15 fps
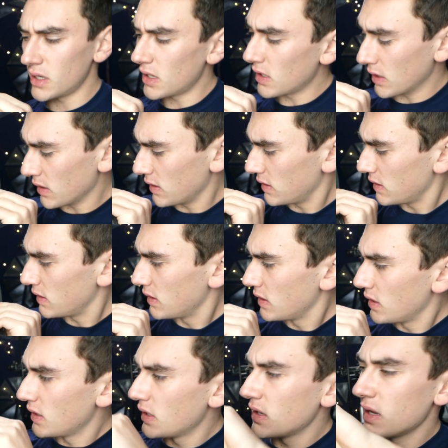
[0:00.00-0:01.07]
are
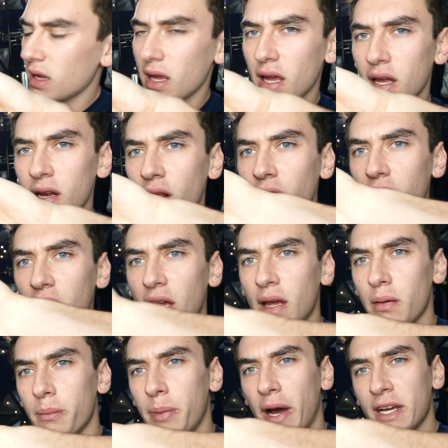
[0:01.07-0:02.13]
in
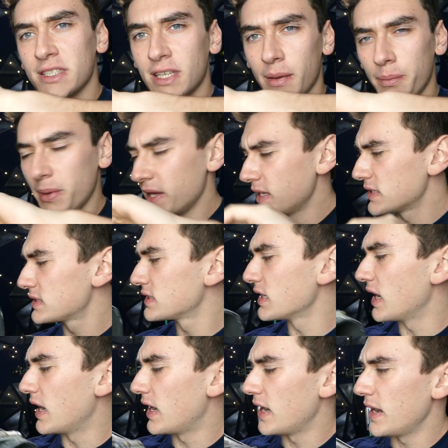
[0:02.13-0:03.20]
the bicep piece,
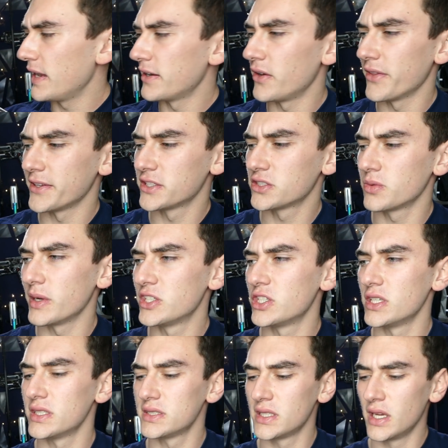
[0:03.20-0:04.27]
uh, and all the
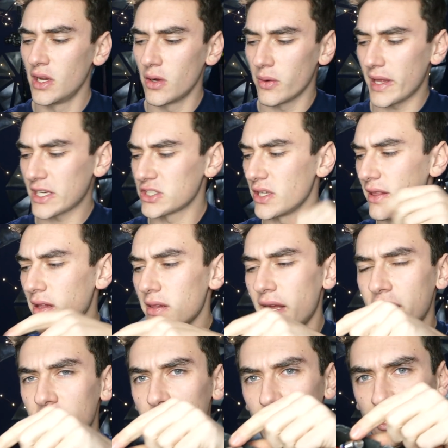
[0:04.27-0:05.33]
switches, well actually the
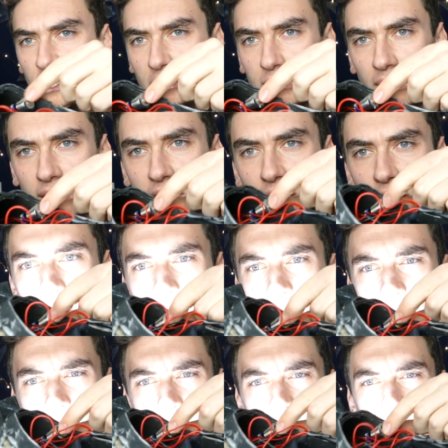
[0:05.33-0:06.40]
light switch is right here.
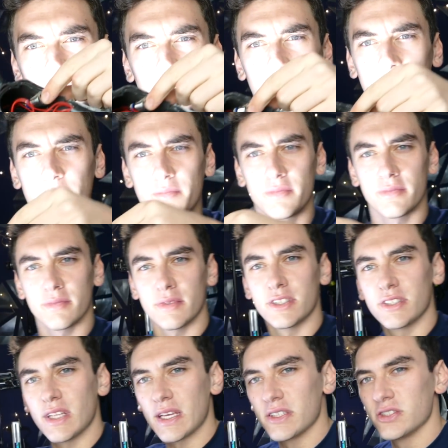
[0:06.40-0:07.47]

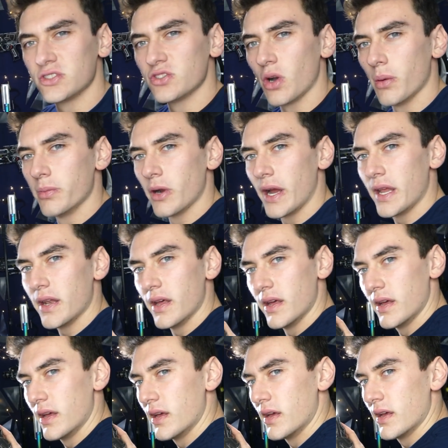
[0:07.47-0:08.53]
This thing is so bright.
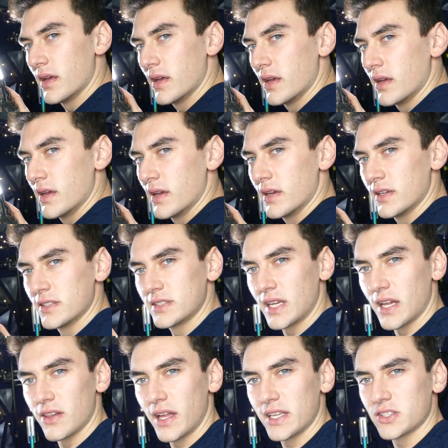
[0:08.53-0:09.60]
So
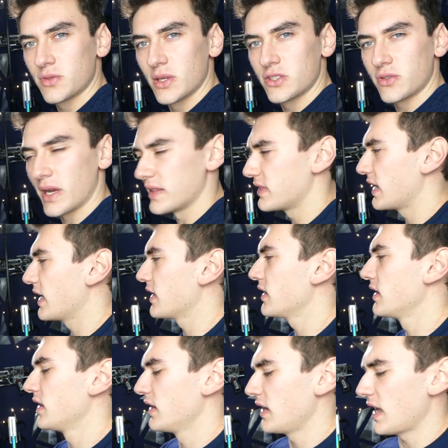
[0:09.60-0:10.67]
yeah, light switch right
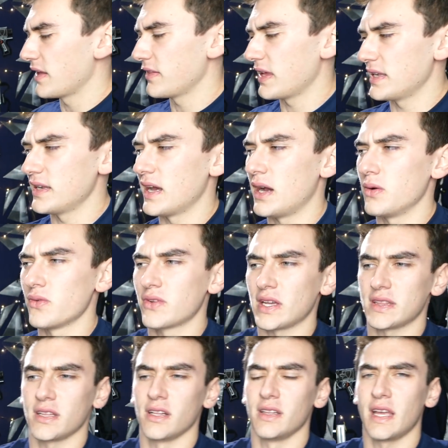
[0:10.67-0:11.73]
there. And then uh, we've
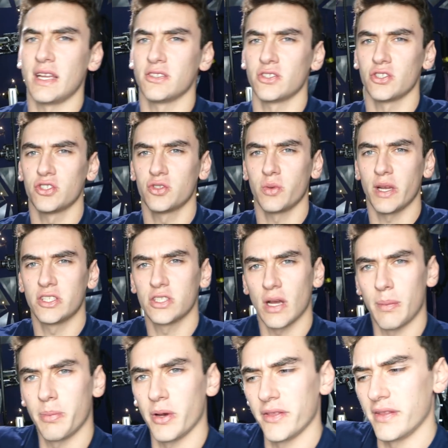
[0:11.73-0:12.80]
got the laser switch
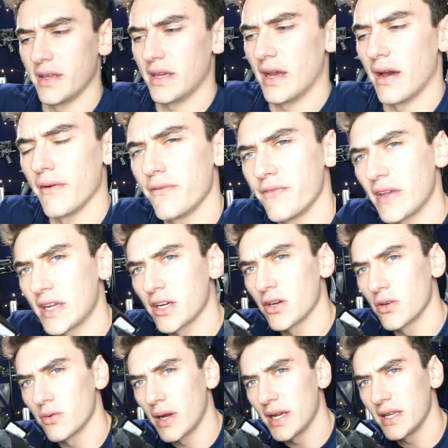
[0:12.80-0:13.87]
up on the uh,
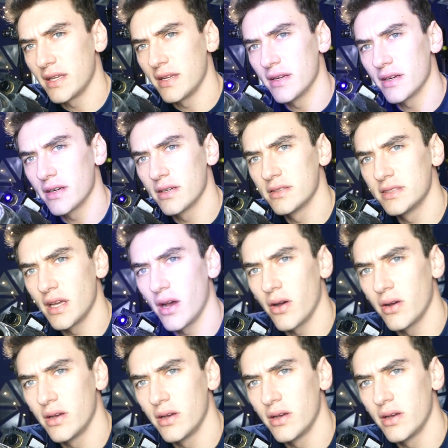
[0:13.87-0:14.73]
finger right here, so.